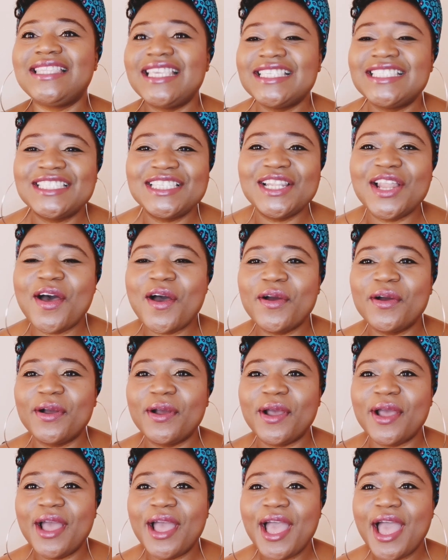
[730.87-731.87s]
this
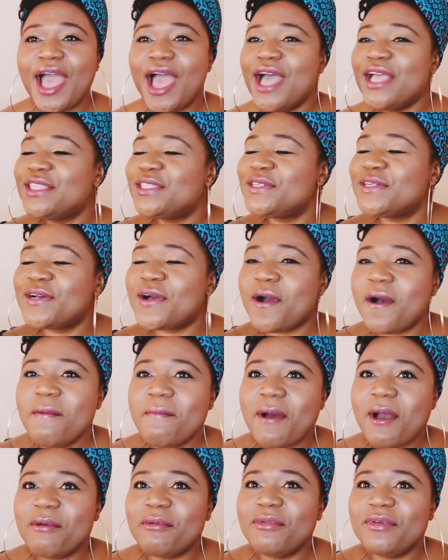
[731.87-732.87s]
long to
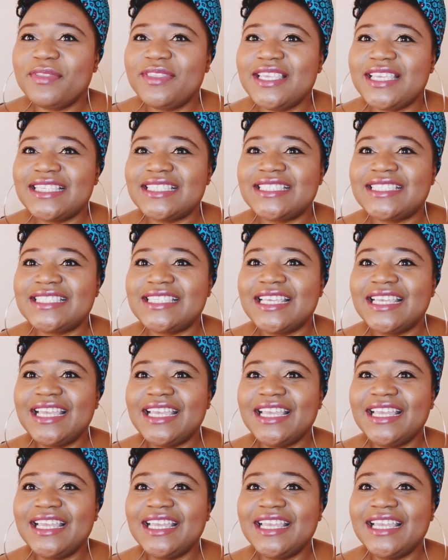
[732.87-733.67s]
come up with this,